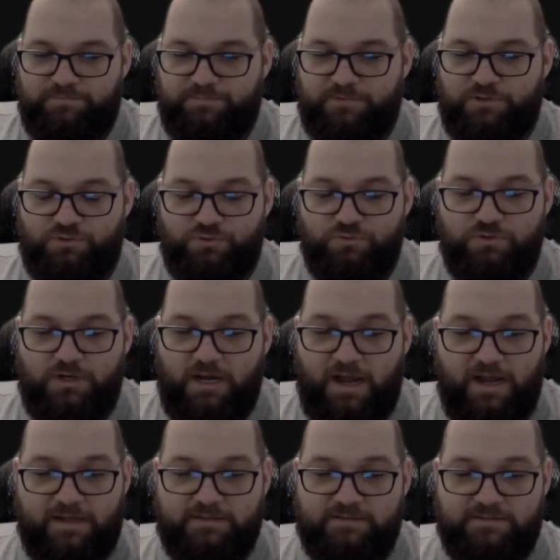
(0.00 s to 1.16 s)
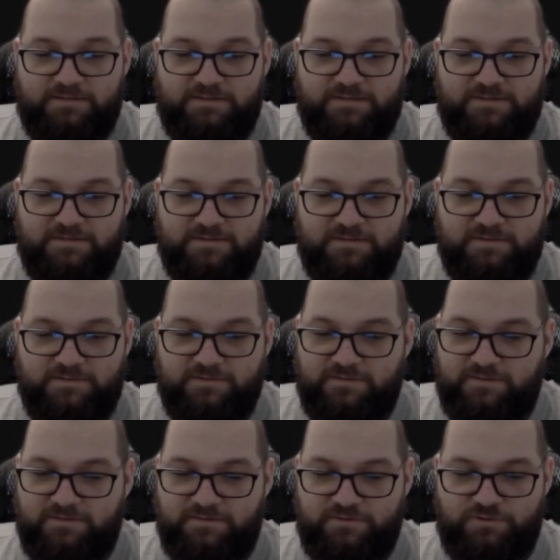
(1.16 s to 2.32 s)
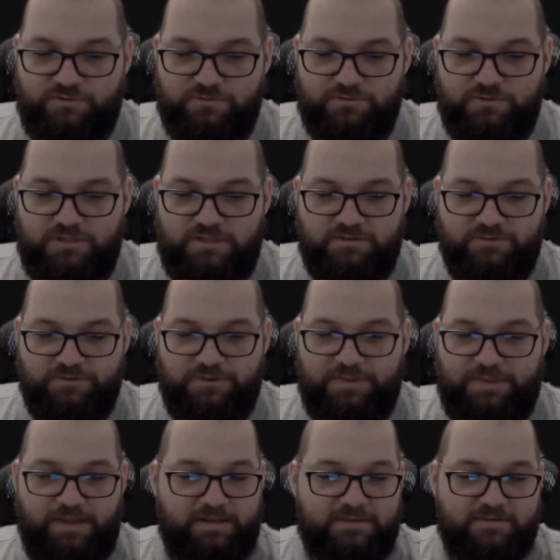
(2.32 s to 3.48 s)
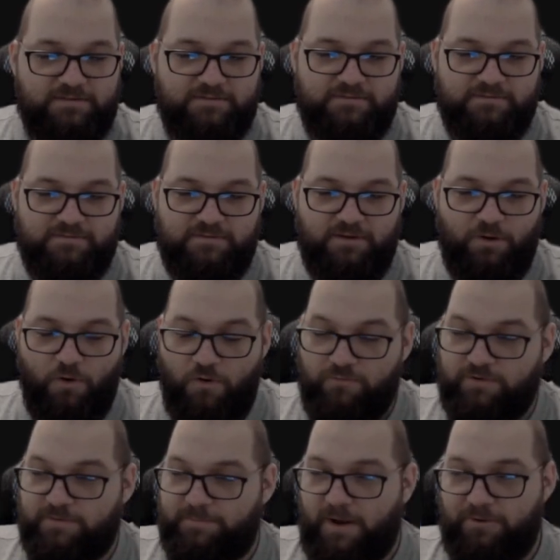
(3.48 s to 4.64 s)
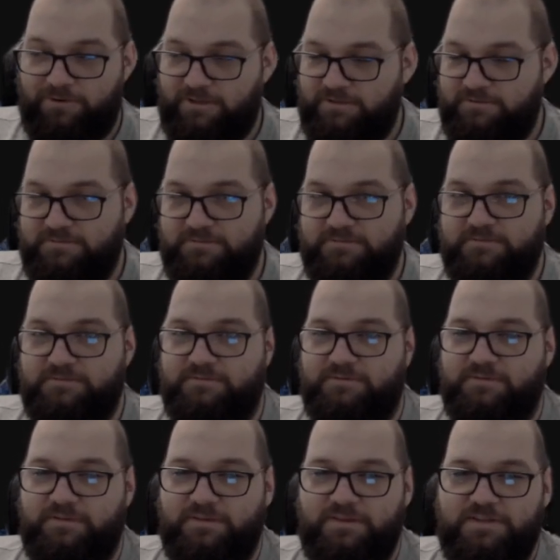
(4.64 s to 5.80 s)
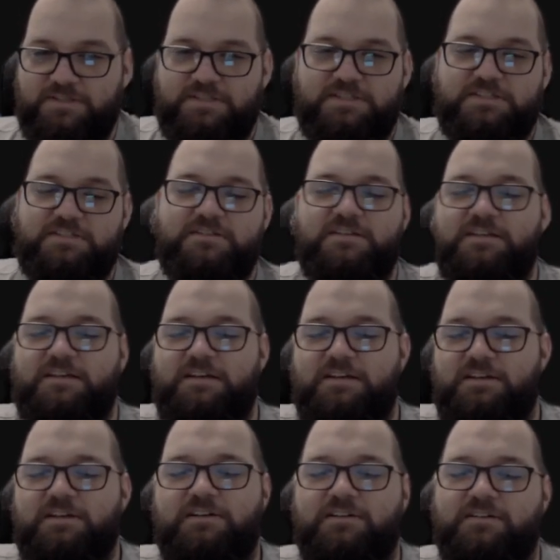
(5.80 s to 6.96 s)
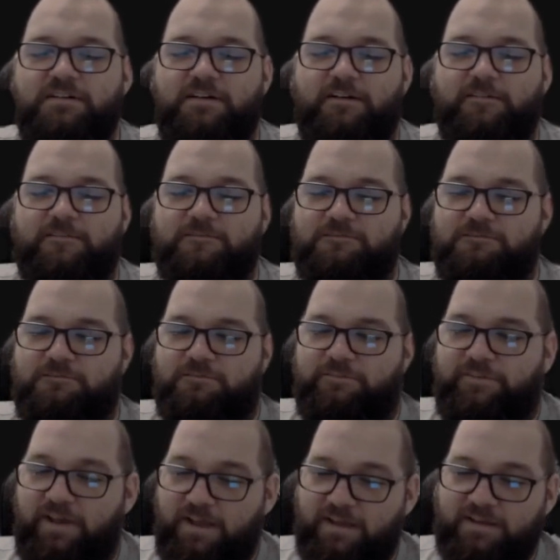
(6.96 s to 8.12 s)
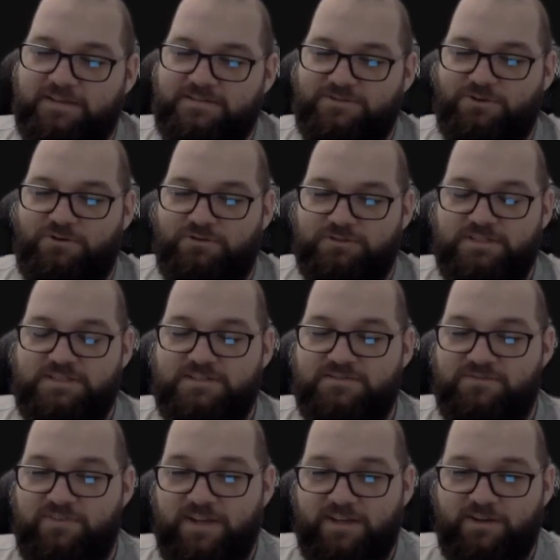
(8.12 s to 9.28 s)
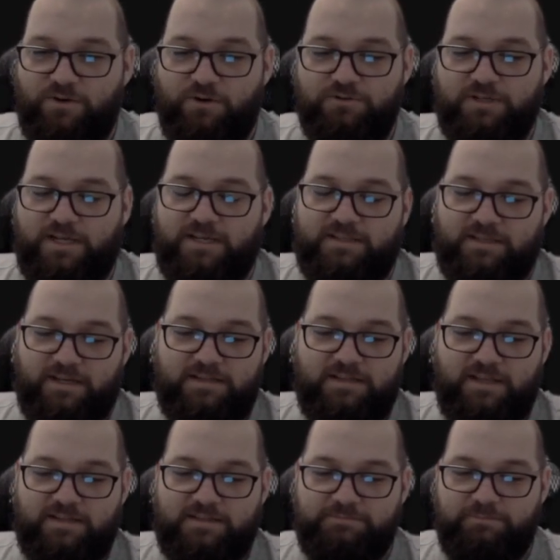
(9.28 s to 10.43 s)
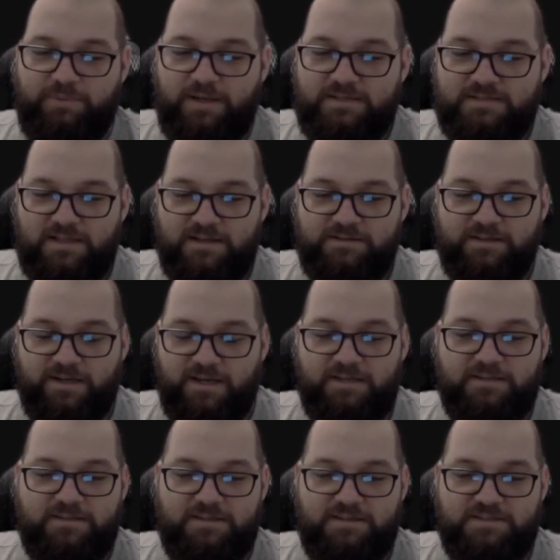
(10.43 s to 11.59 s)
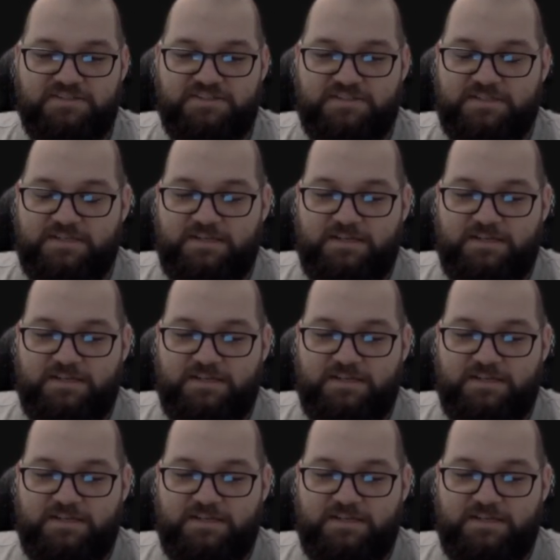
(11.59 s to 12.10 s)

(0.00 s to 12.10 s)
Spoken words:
2 card to deal 10 overpower. This is very strong. This is very on rate, right? Like the baseline rate is